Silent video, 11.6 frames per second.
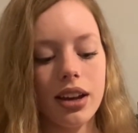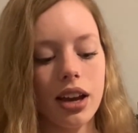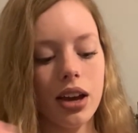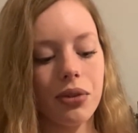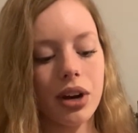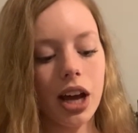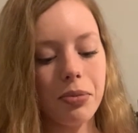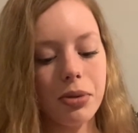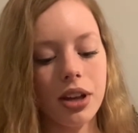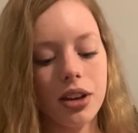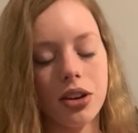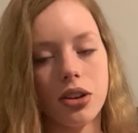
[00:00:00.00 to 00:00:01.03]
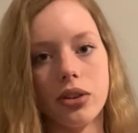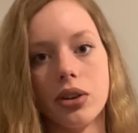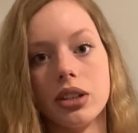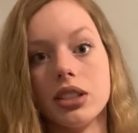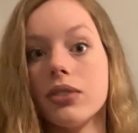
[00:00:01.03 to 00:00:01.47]
And what I plan to do
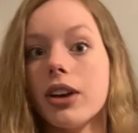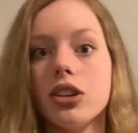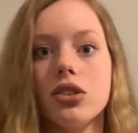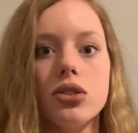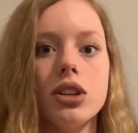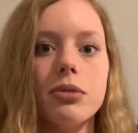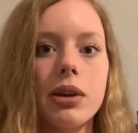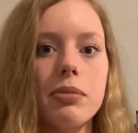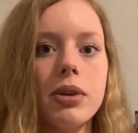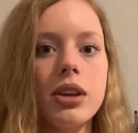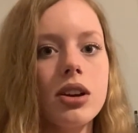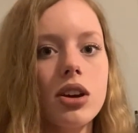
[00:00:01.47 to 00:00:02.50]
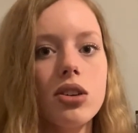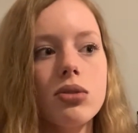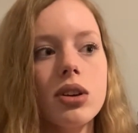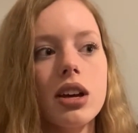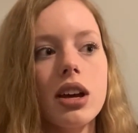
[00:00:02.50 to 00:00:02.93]
is if I do get my bingo,